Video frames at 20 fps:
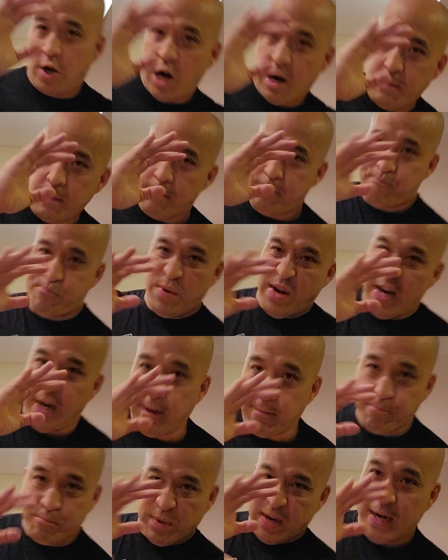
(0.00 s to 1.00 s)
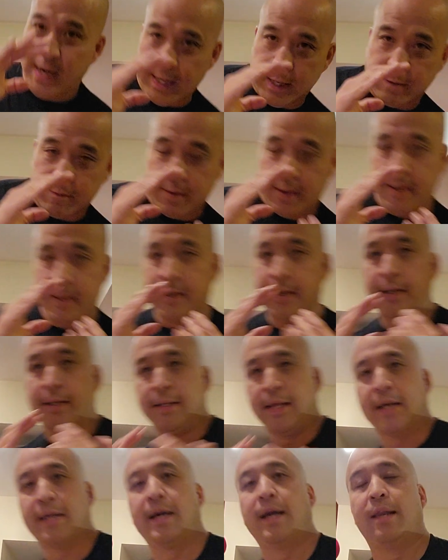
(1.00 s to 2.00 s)
arm and bang, bang, right?
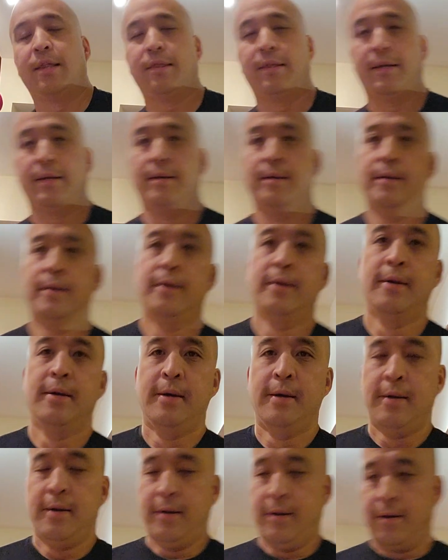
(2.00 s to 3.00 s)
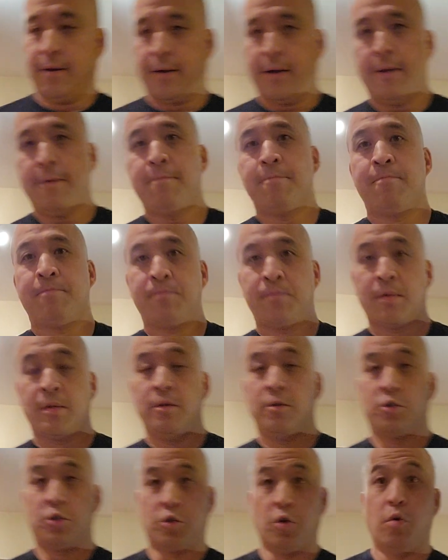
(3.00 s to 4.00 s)
That kind of thing, okay?
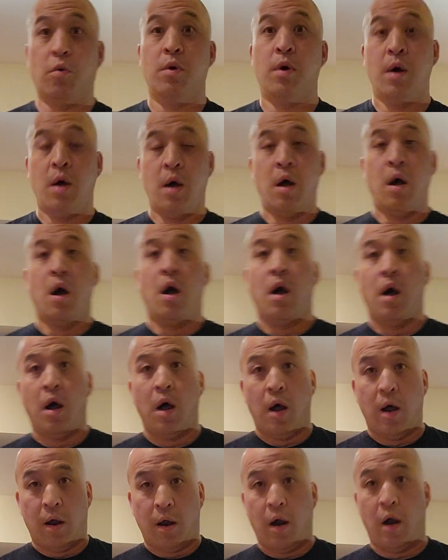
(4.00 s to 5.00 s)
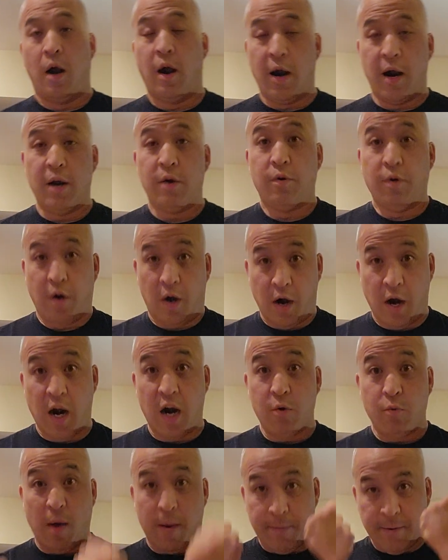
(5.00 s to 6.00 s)
So
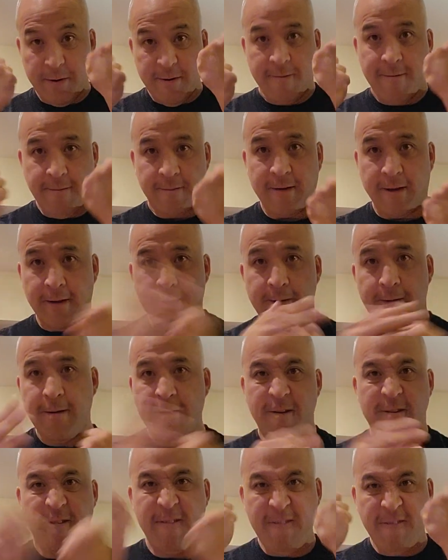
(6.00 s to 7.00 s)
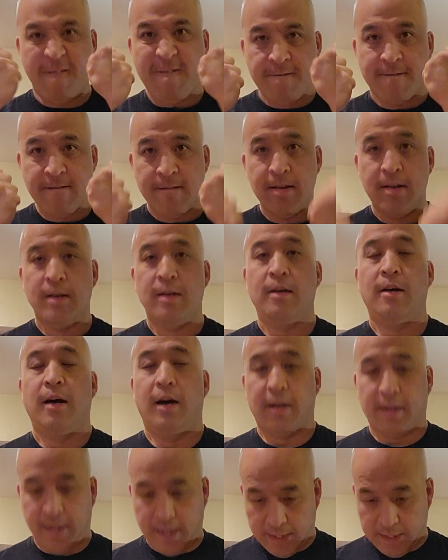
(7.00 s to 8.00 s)
hard weapon, okay,
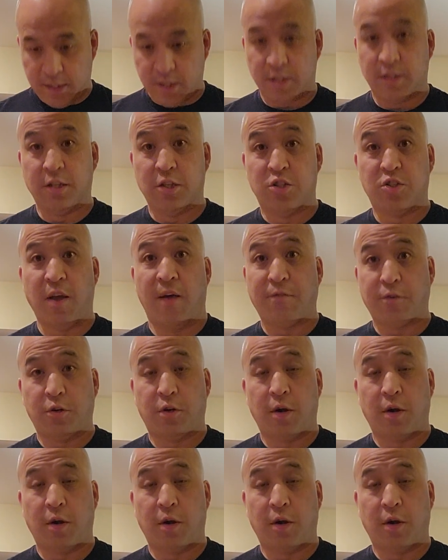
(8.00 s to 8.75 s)
against the softer